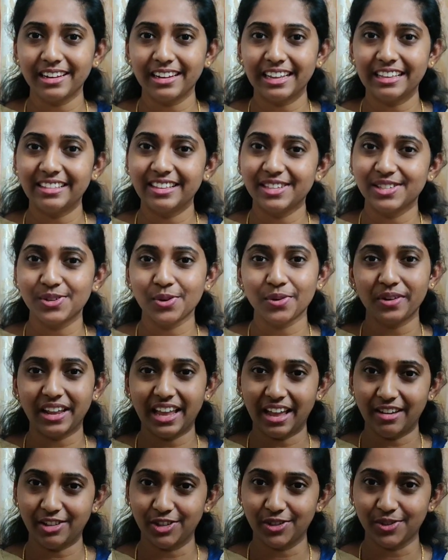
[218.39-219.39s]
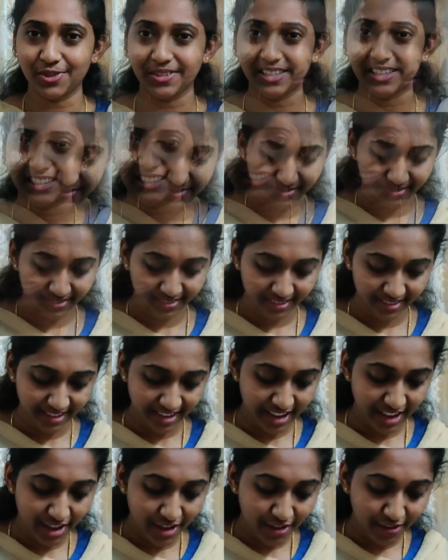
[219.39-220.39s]
in the story have chosen.
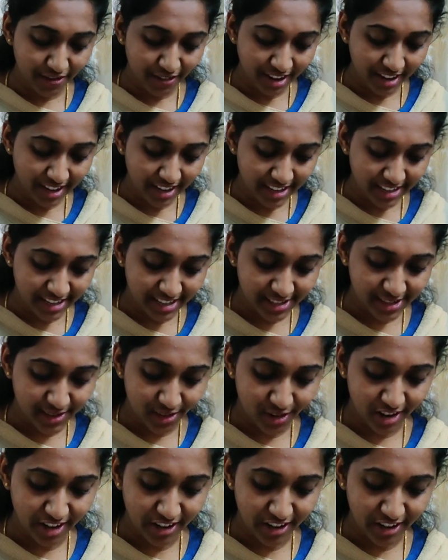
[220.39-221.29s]
One is the solid